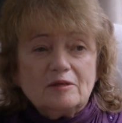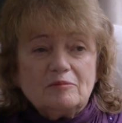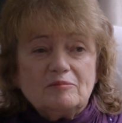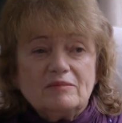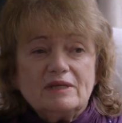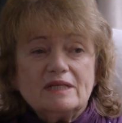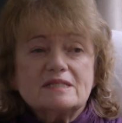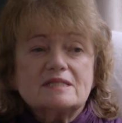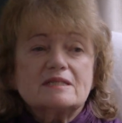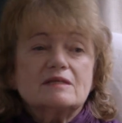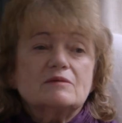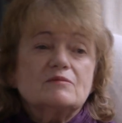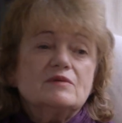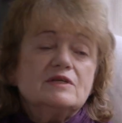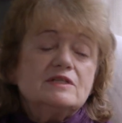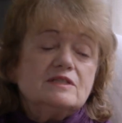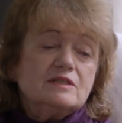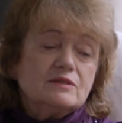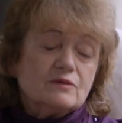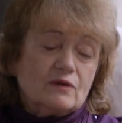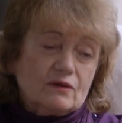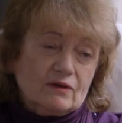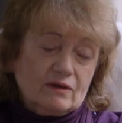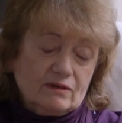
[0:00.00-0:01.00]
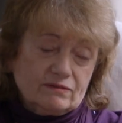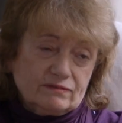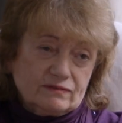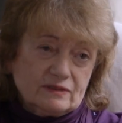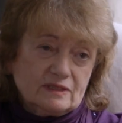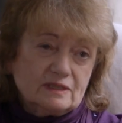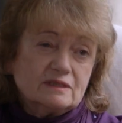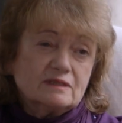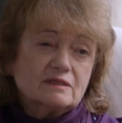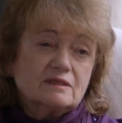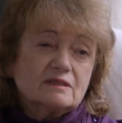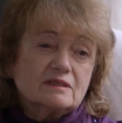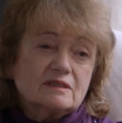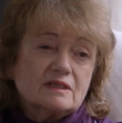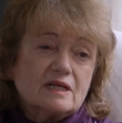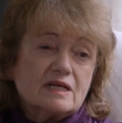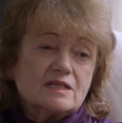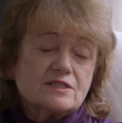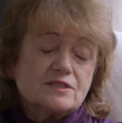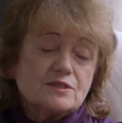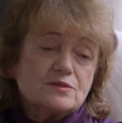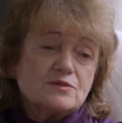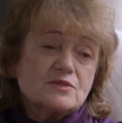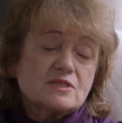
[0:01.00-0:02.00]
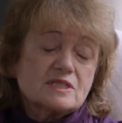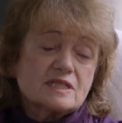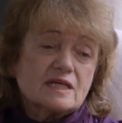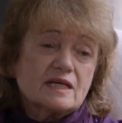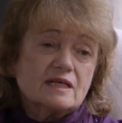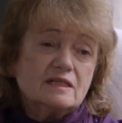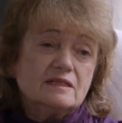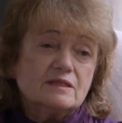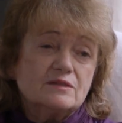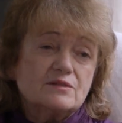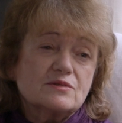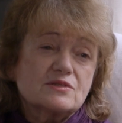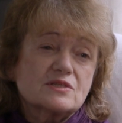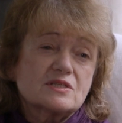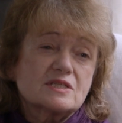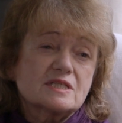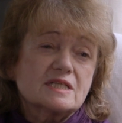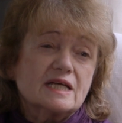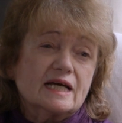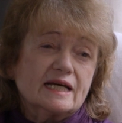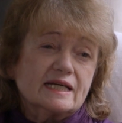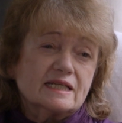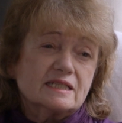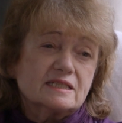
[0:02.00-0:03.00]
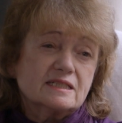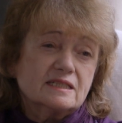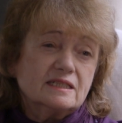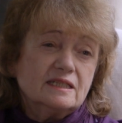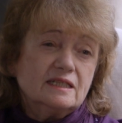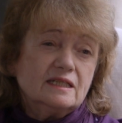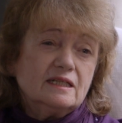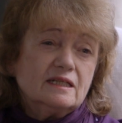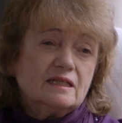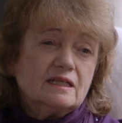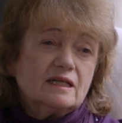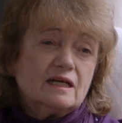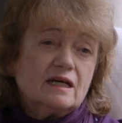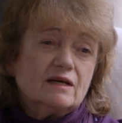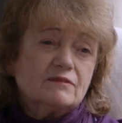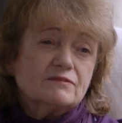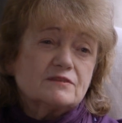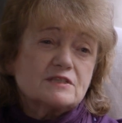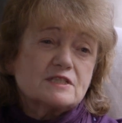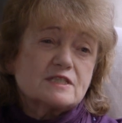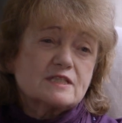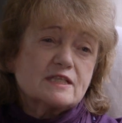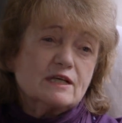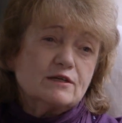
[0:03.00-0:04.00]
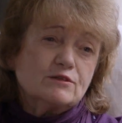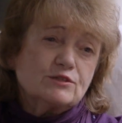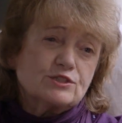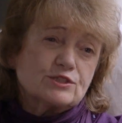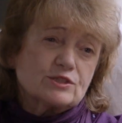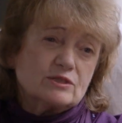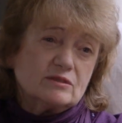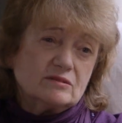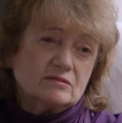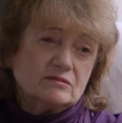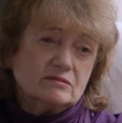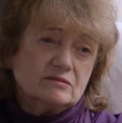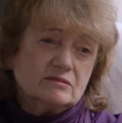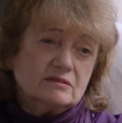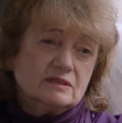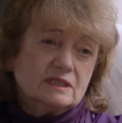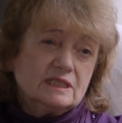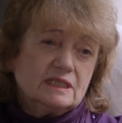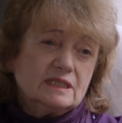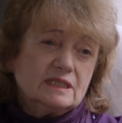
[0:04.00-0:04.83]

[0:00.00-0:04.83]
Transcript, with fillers: means that we do often, as you say, lose sight of the social